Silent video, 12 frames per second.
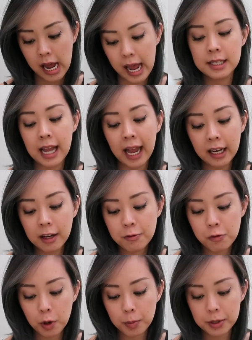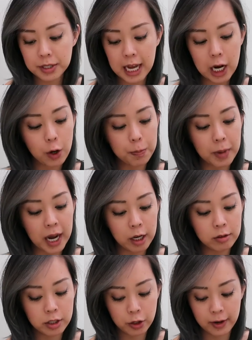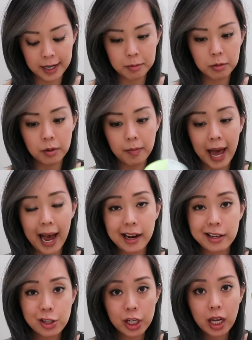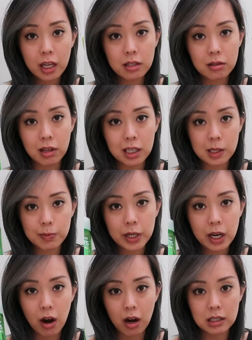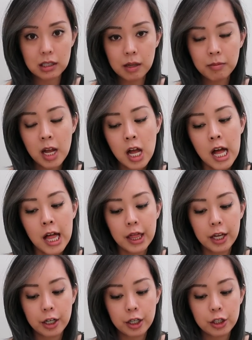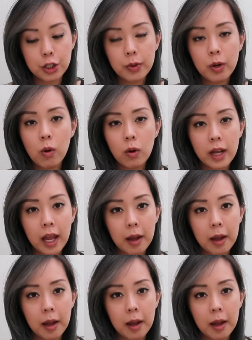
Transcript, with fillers: It's ninety-four percent biodegradable packaging, so that's pretty awesome. They're doing a whole